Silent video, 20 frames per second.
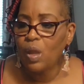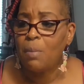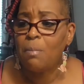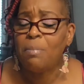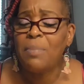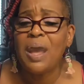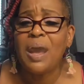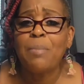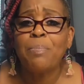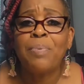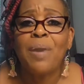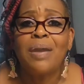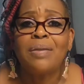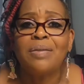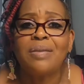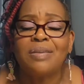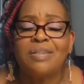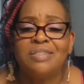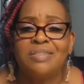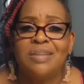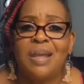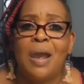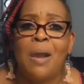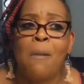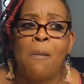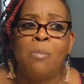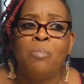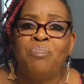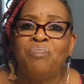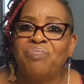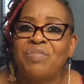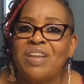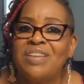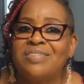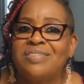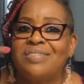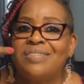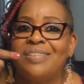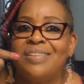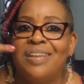MAC product is that
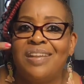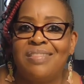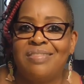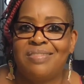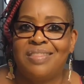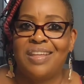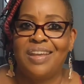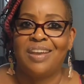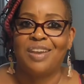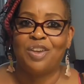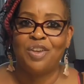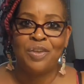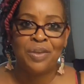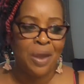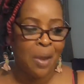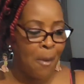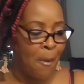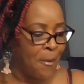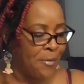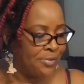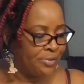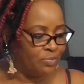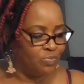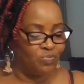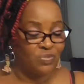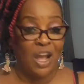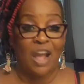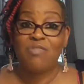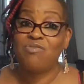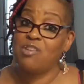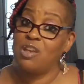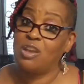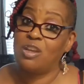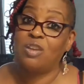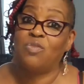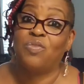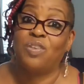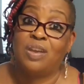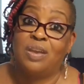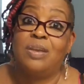it's good and thick, you know? I think
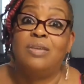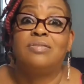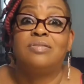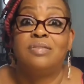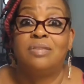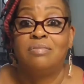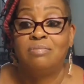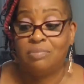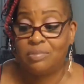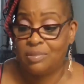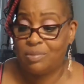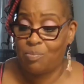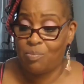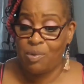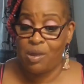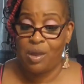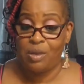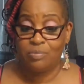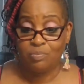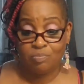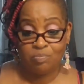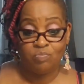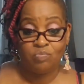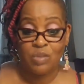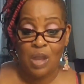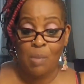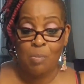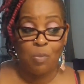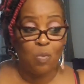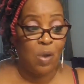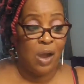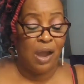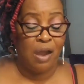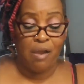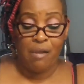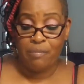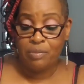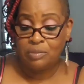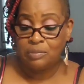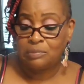it's for kitchen, but I'm
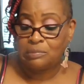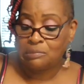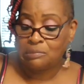aware.